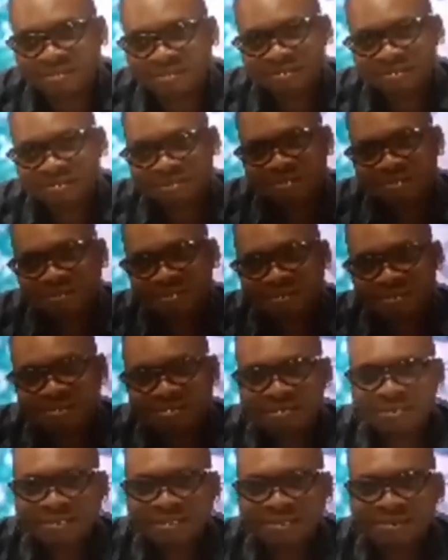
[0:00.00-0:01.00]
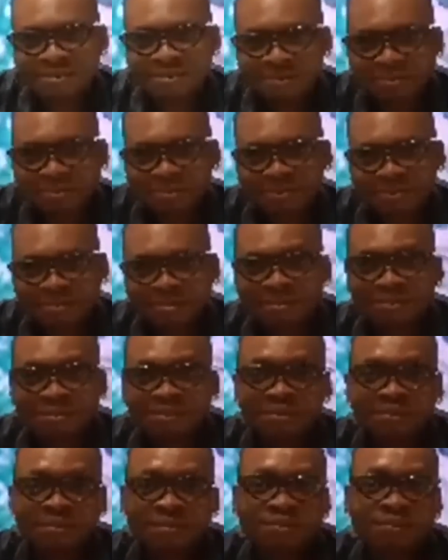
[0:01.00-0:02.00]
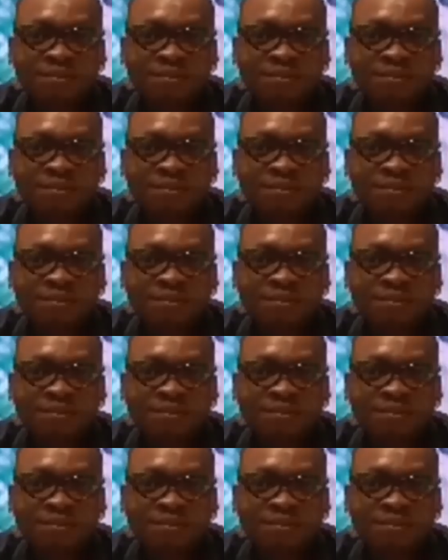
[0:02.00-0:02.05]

Nobody speaks.